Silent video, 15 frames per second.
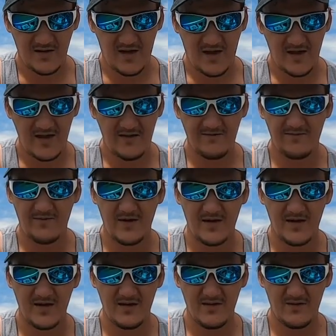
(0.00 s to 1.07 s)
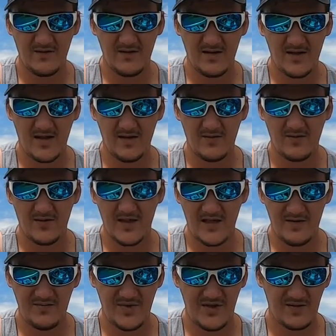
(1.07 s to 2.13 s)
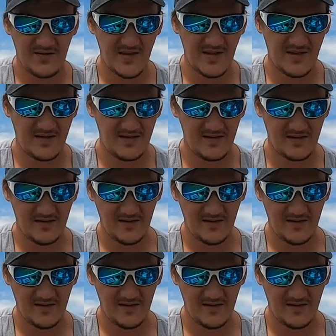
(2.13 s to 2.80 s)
I have ran it on 8-pound test.